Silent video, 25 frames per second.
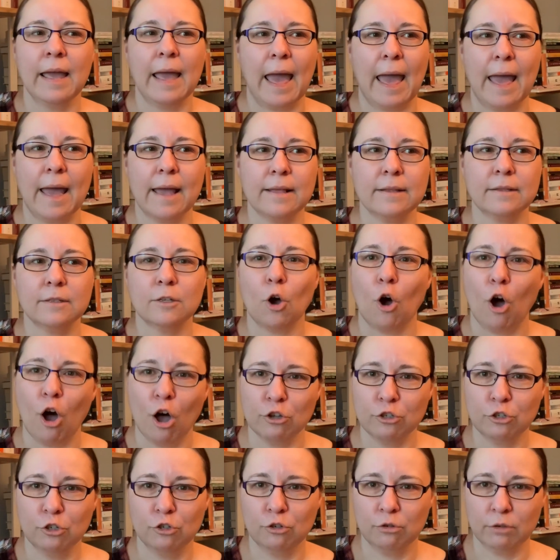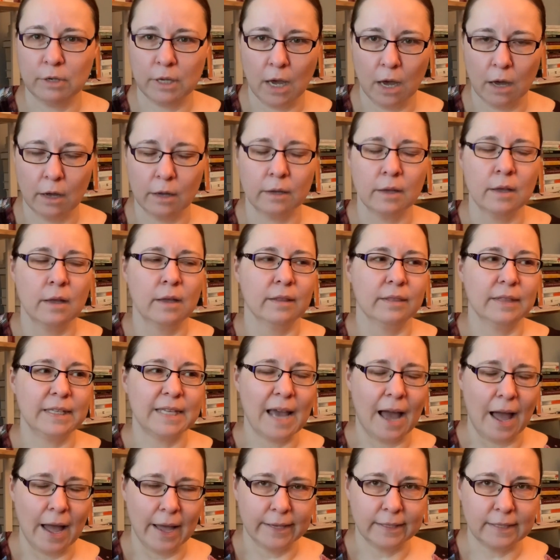and Austria,
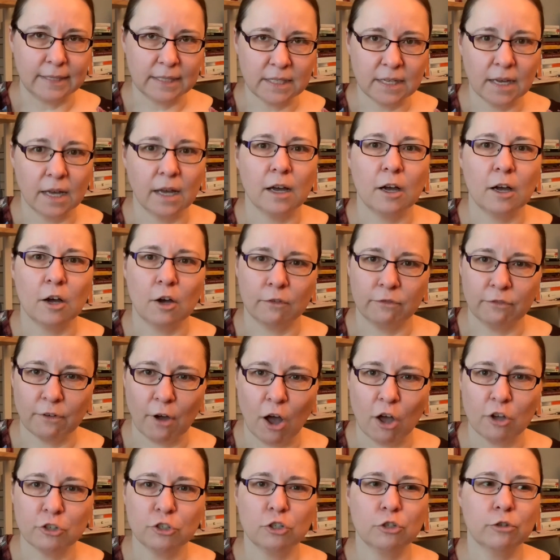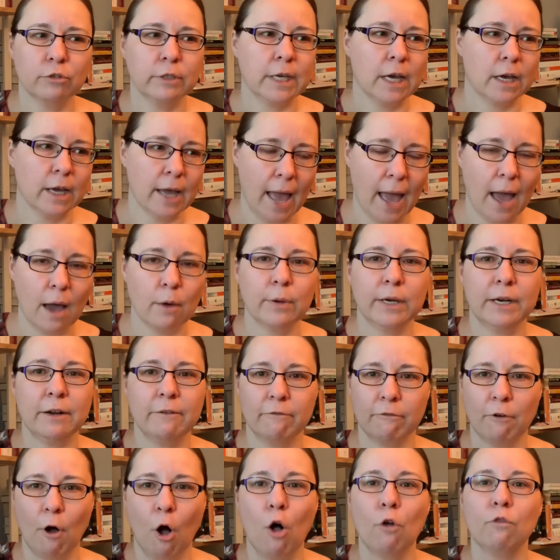the idea of Austria, how it
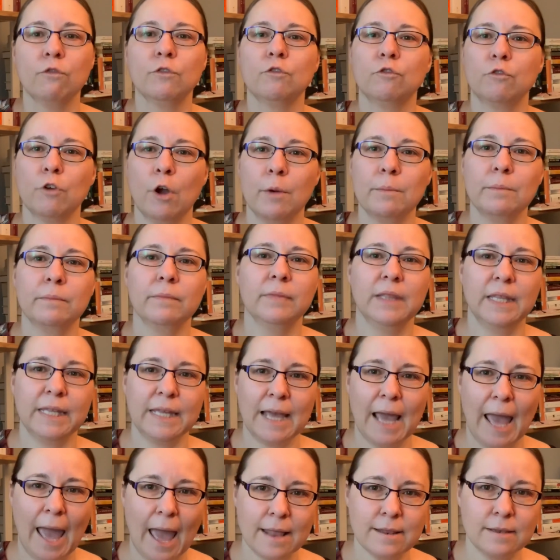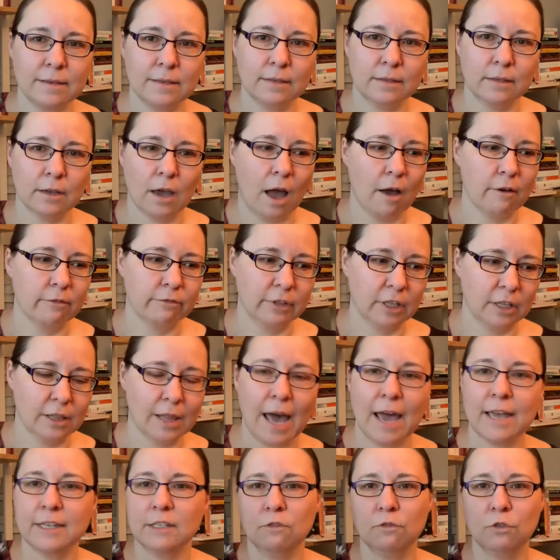evolved from the end of the
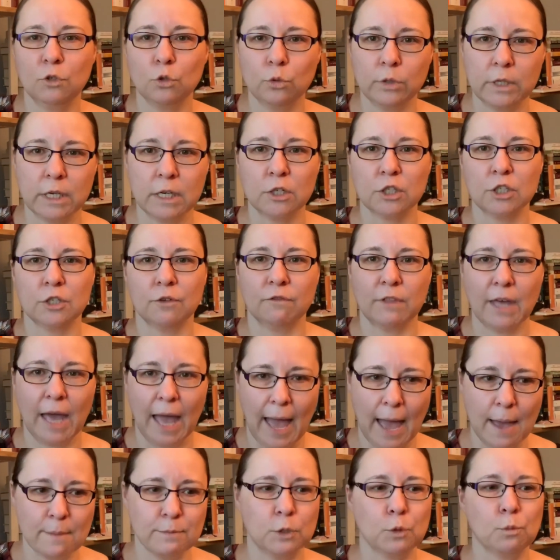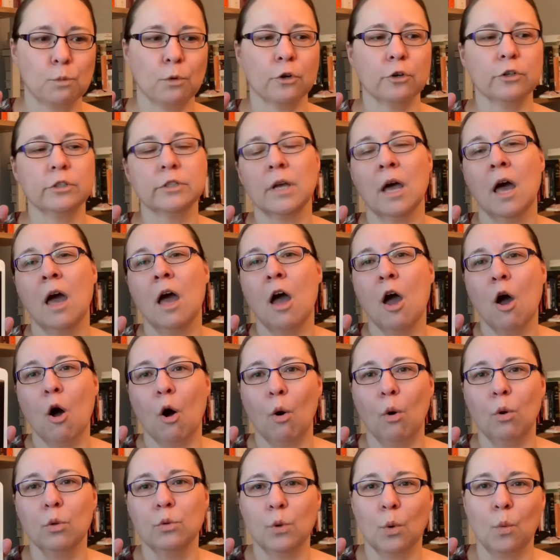last few years of the Habsburgs
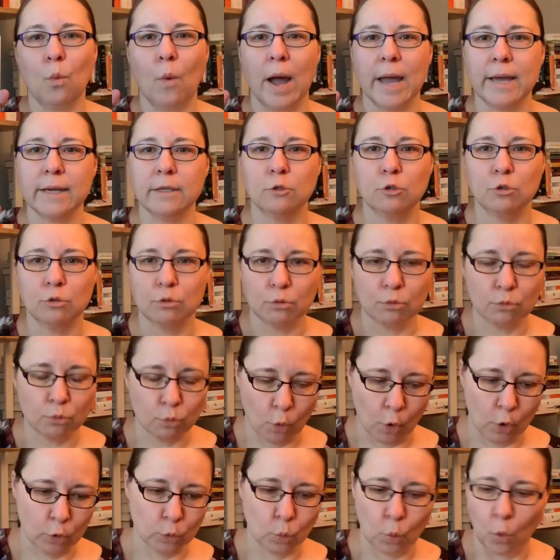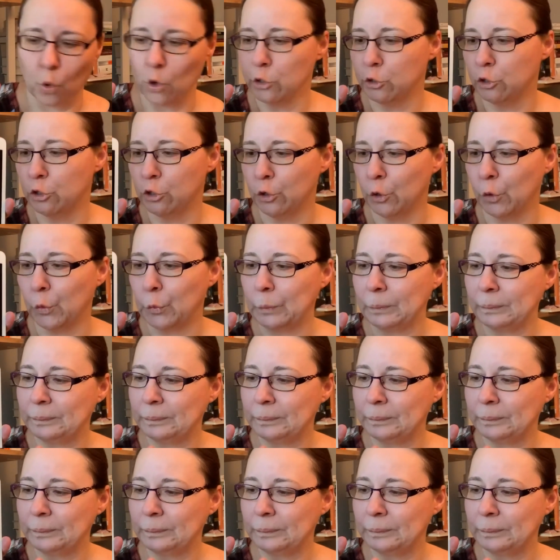all the way to World War II.